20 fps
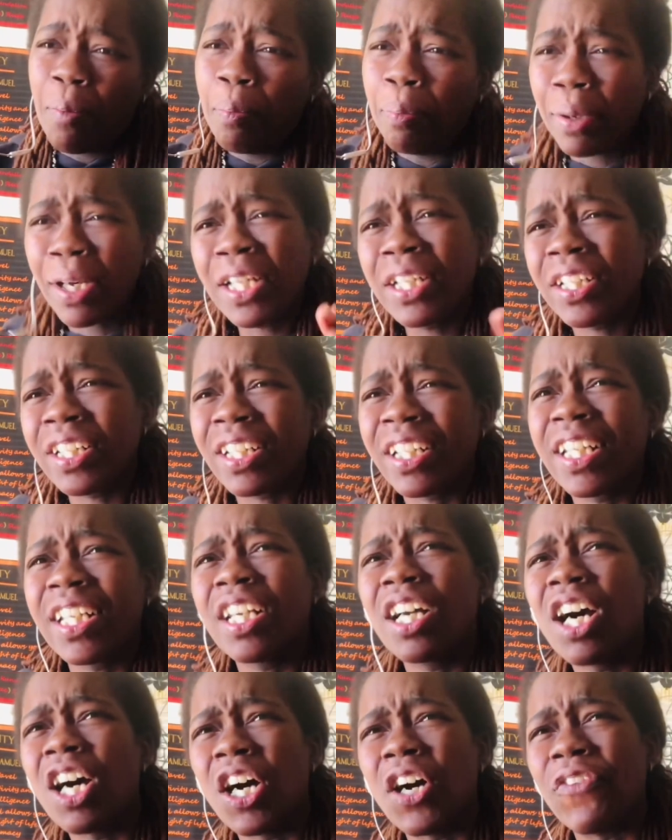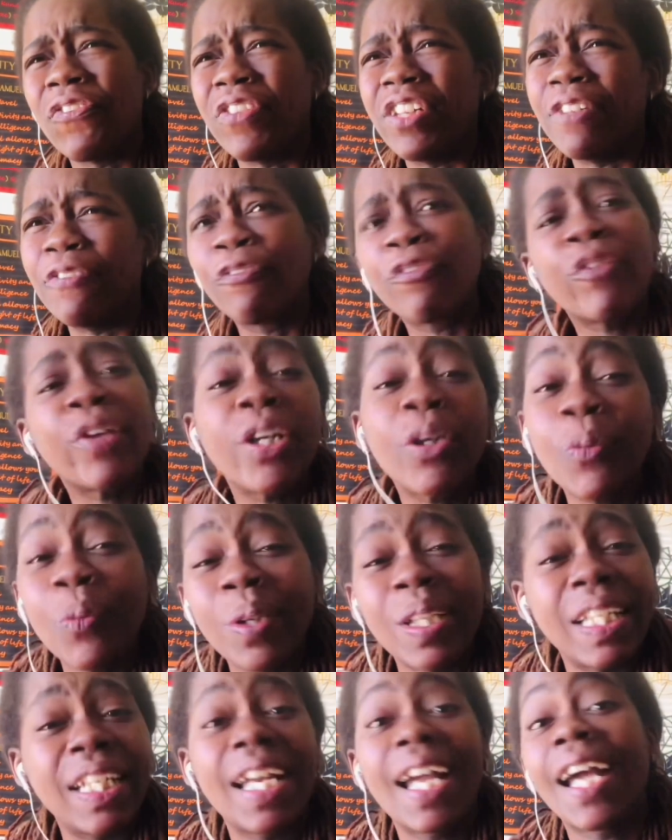bundling of the
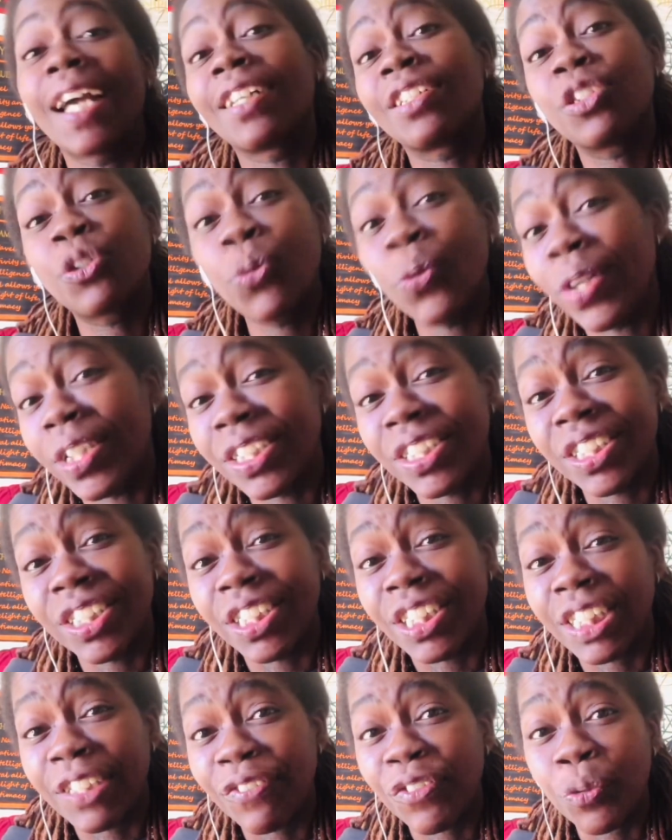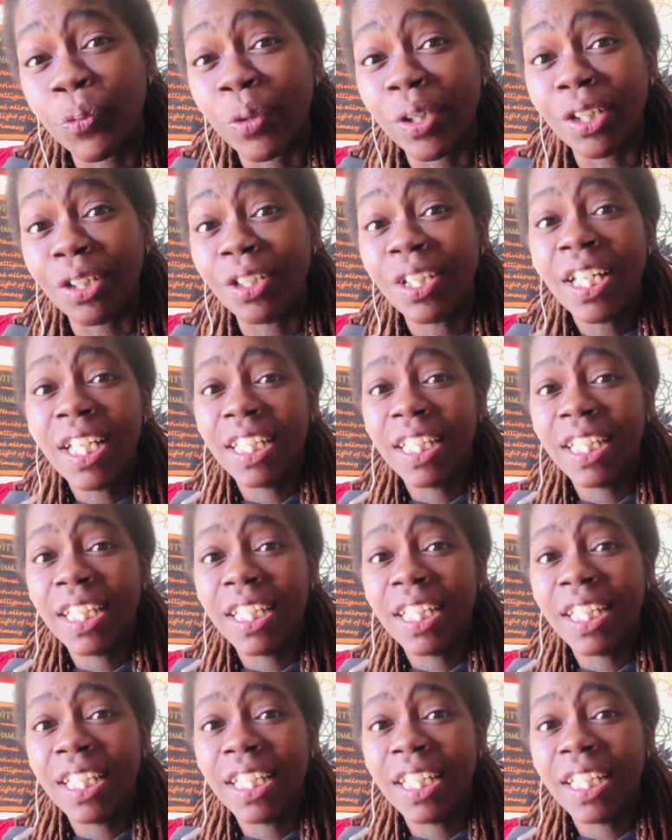frequently asked questions, if you will.